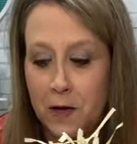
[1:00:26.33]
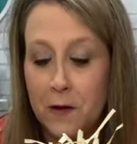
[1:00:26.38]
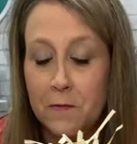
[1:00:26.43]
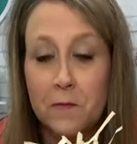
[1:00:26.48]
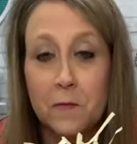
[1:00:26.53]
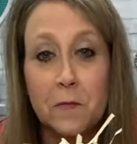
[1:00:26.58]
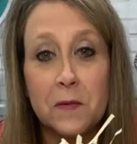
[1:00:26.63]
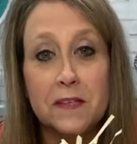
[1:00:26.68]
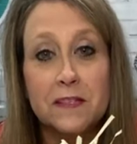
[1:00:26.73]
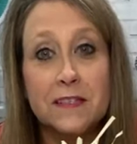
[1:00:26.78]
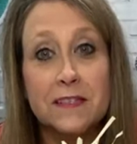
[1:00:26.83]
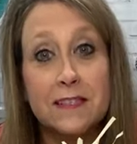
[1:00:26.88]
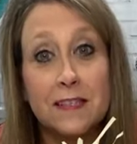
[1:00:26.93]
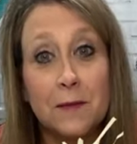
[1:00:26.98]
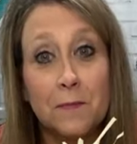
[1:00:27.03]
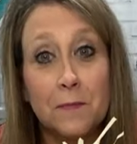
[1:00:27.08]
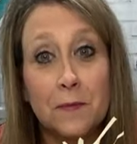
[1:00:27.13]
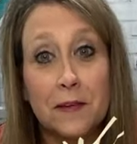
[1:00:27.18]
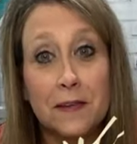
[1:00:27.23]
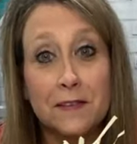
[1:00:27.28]
Well, I'm from
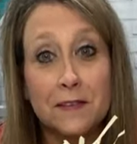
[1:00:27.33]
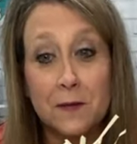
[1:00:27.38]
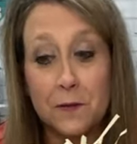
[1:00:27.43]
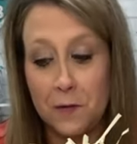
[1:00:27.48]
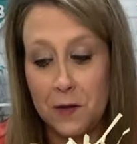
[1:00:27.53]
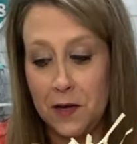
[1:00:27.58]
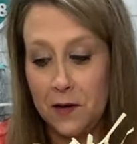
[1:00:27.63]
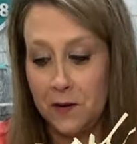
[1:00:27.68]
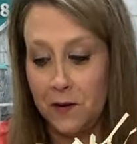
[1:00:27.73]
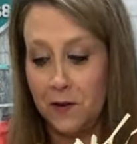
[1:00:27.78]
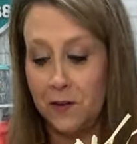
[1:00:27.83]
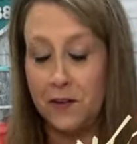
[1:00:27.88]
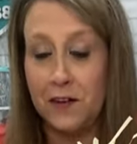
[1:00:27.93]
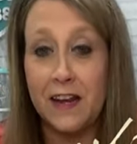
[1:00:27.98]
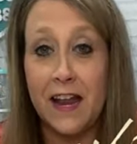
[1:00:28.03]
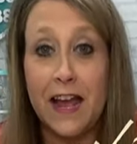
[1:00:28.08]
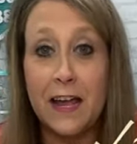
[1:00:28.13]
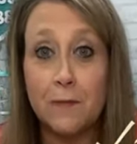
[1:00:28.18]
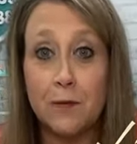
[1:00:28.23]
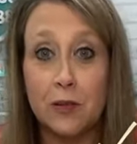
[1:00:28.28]
Mississippi, so we are
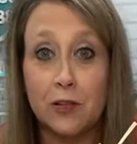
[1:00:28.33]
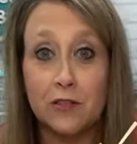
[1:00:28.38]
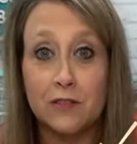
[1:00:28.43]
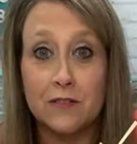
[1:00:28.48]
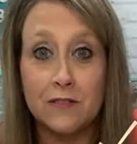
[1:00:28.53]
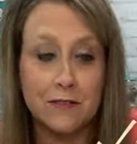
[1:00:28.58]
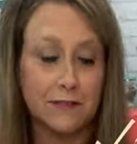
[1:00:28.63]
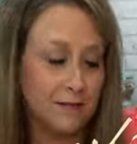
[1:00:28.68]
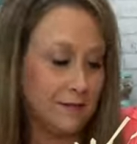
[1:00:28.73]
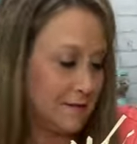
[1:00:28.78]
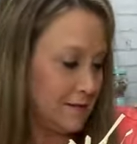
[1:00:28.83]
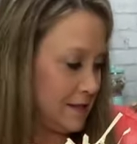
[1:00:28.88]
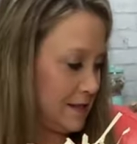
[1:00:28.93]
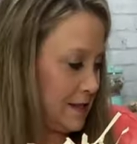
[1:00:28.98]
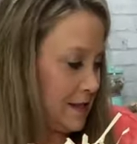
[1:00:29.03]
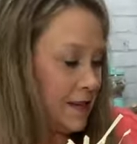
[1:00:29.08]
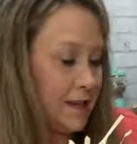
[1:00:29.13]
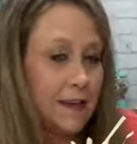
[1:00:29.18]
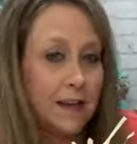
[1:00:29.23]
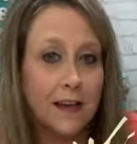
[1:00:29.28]
neighbors.
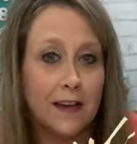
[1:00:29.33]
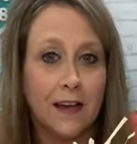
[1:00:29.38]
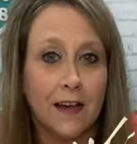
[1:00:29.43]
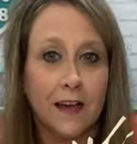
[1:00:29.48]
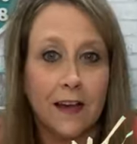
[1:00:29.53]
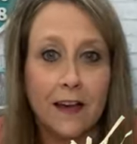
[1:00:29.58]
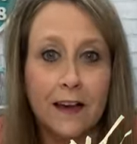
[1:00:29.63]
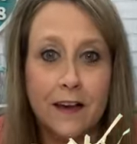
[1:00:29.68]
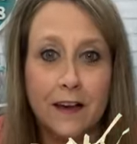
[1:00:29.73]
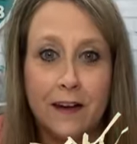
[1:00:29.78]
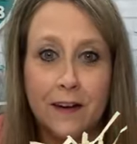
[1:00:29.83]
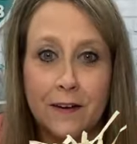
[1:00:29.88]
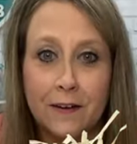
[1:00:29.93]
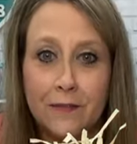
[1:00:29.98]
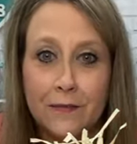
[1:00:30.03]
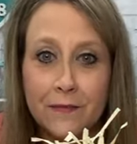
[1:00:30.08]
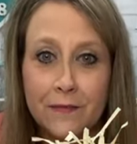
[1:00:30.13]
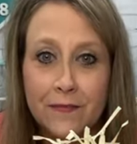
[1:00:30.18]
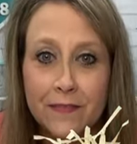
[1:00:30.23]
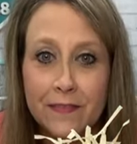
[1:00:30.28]

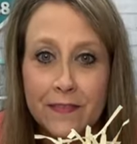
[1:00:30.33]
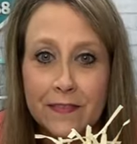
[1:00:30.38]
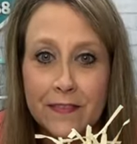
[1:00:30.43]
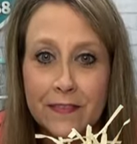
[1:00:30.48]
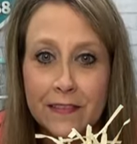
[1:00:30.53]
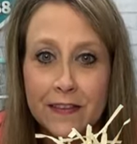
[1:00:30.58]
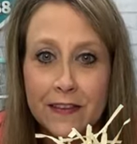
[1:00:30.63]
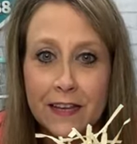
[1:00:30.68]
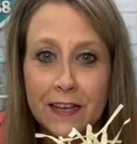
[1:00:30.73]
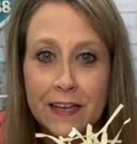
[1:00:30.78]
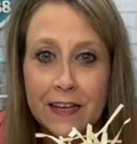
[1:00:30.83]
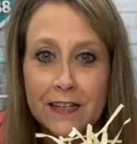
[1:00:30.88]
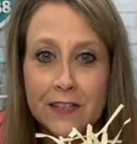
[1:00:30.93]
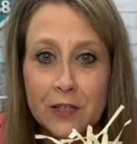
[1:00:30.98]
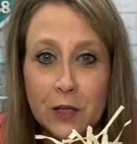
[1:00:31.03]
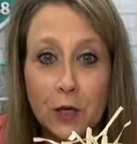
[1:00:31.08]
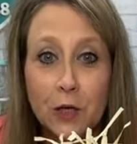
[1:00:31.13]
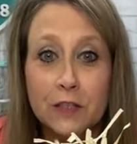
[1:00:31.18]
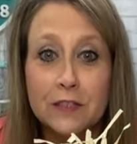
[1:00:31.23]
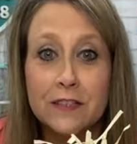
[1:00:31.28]
Um, in
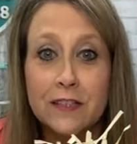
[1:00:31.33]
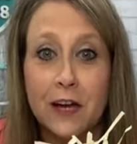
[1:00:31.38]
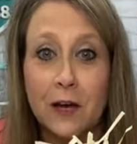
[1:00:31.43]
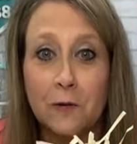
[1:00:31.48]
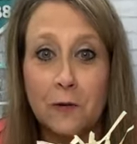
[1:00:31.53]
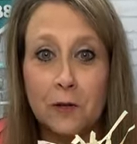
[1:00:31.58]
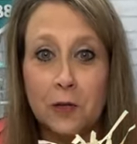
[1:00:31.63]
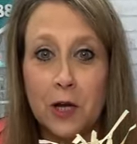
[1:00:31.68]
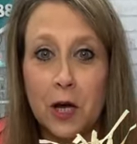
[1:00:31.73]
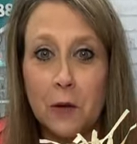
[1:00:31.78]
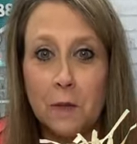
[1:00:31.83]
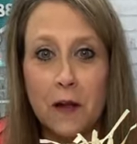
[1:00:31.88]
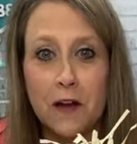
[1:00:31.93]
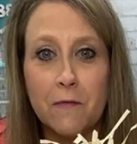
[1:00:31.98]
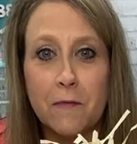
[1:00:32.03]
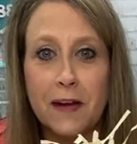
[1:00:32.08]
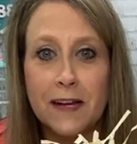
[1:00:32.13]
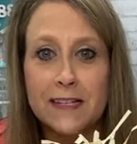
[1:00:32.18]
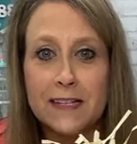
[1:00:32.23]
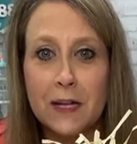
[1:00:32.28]
Tulsa, Oklahoma.
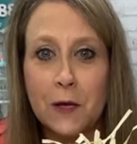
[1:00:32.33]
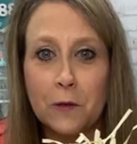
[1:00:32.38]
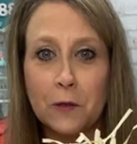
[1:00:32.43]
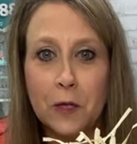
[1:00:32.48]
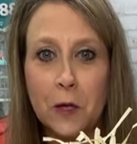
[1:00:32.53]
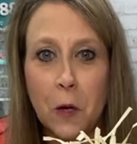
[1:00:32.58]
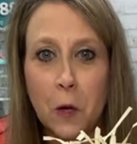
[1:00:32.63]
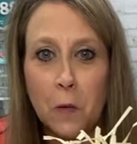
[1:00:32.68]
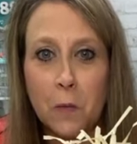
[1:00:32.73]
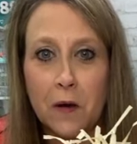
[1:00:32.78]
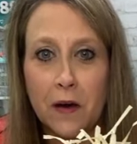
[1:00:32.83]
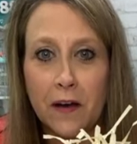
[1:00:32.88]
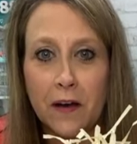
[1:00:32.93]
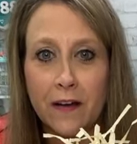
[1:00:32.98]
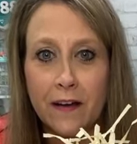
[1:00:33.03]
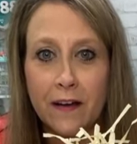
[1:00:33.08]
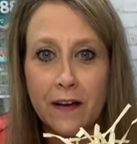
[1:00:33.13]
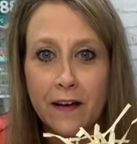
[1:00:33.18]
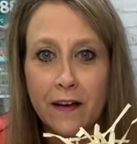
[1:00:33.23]
Everybody's in Oklahoma.